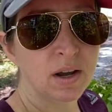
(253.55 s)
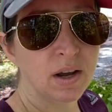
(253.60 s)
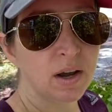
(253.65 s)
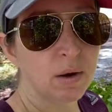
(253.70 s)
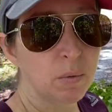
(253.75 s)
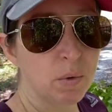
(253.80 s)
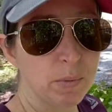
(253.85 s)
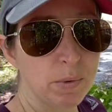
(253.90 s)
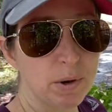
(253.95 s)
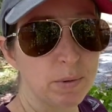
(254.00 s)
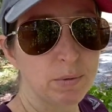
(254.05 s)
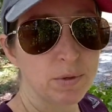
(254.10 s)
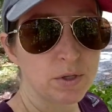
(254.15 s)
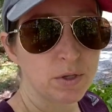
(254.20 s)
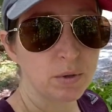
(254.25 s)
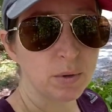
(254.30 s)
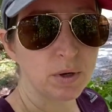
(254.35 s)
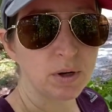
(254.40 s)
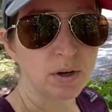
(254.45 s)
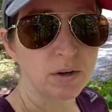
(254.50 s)
won't be able
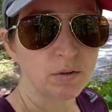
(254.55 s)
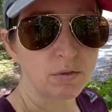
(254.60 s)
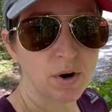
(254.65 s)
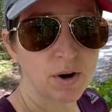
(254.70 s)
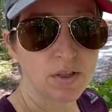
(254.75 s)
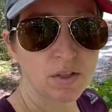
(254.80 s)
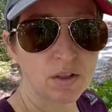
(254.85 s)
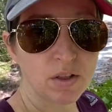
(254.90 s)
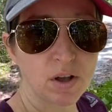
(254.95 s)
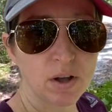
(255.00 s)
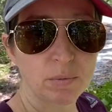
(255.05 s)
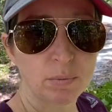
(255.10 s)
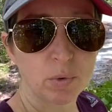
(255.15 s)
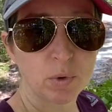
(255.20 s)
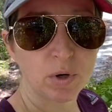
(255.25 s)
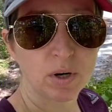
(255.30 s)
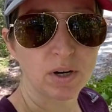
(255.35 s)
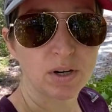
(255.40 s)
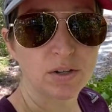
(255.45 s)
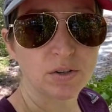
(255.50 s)
to uh, run the
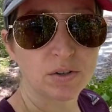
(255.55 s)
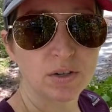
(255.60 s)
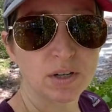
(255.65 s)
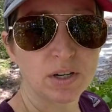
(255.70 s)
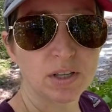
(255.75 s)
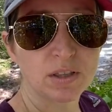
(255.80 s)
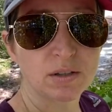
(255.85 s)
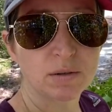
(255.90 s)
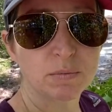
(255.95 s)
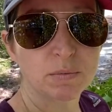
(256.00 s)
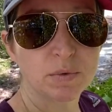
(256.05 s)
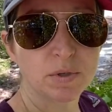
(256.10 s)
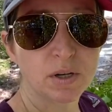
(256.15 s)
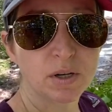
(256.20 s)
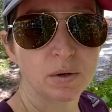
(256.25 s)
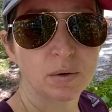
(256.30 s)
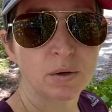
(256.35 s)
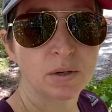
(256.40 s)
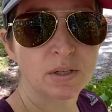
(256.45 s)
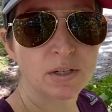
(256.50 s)
lawnmower underneath them.
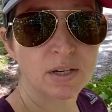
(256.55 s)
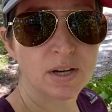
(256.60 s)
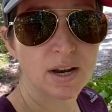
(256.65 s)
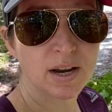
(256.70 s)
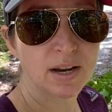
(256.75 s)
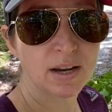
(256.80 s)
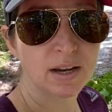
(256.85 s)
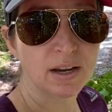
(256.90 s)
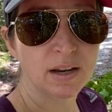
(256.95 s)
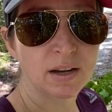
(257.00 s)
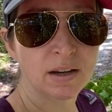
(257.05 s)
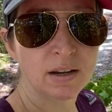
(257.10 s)
So today,